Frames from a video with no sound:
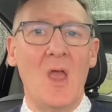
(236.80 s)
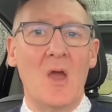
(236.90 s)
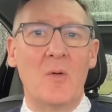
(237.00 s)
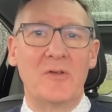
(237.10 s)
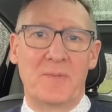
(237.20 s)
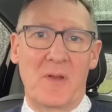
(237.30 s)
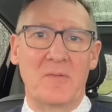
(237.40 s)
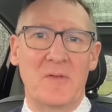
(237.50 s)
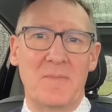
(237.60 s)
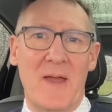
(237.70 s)
Which
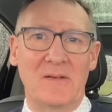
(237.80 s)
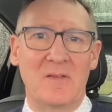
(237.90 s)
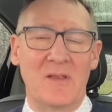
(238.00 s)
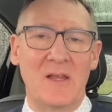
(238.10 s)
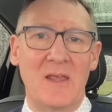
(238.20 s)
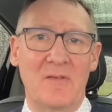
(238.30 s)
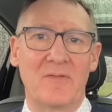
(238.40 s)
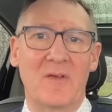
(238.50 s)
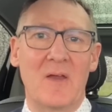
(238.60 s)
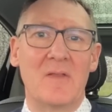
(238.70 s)
brings me back to the
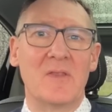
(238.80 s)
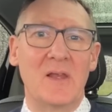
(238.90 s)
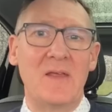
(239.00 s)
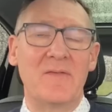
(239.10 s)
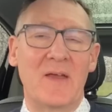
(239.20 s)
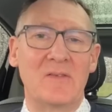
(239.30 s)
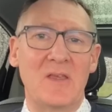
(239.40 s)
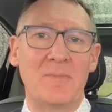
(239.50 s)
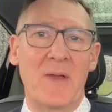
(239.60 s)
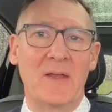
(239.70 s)
Leaf. The Leaf has
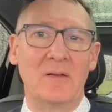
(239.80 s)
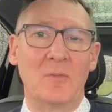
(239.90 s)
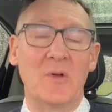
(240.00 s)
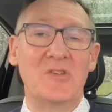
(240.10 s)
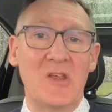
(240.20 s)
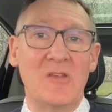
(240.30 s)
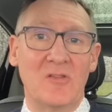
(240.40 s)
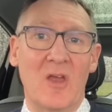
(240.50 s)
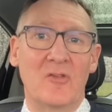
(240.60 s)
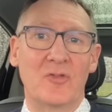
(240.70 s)
e-pedal, which
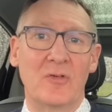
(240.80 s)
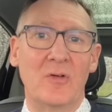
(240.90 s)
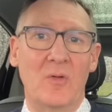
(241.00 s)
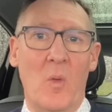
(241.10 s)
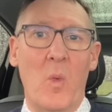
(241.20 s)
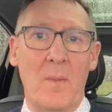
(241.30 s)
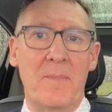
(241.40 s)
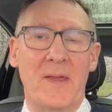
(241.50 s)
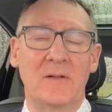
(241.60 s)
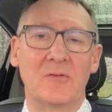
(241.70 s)
is true
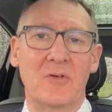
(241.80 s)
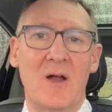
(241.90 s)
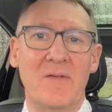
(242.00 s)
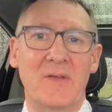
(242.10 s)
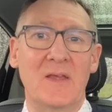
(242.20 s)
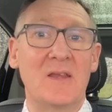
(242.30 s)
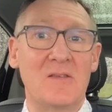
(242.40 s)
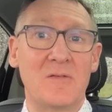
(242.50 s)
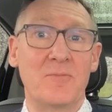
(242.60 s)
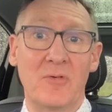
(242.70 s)
one-pedal driving, and
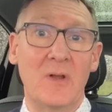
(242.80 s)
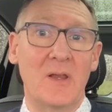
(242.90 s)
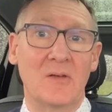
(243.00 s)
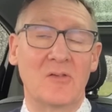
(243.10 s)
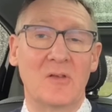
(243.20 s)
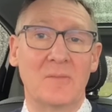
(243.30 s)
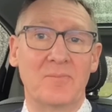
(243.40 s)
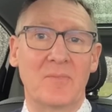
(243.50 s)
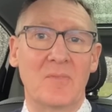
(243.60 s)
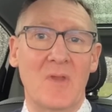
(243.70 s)
it is brilliant.
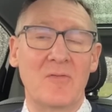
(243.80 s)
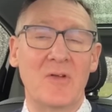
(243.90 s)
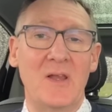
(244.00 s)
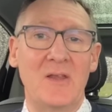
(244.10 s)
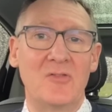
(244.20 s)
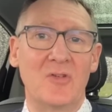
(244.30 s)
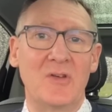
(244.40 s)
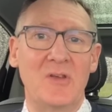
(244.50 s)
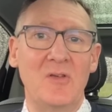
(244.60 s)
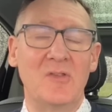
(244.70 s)
I really
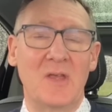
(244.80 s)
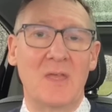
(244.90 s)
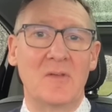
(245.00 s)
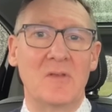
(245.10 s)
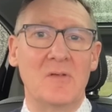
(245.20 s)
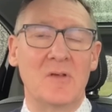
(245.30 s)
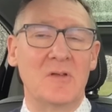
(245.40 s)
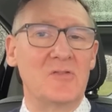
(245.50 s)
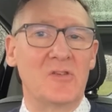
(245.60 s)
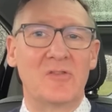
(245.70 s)
enjoyed using it. You
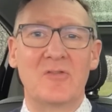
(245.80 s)
can just